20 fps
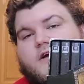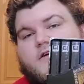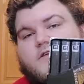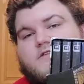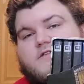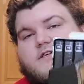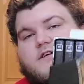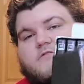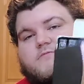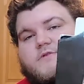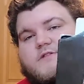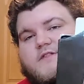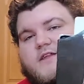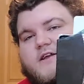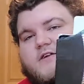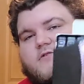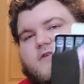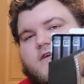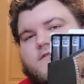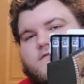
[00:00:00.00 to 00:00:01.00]
all sealed, but they
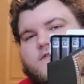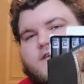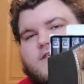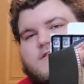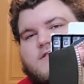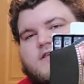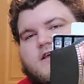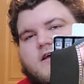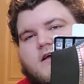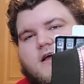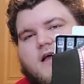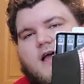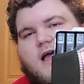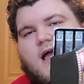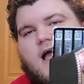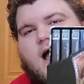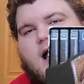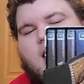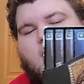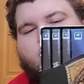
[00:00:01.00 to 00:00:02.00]
don't have this
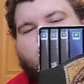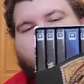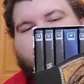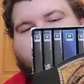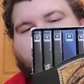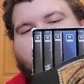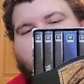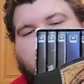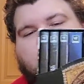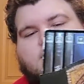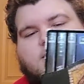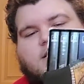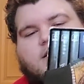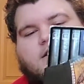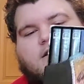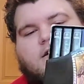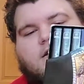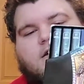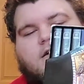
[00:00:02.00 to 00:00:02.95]
outer casing,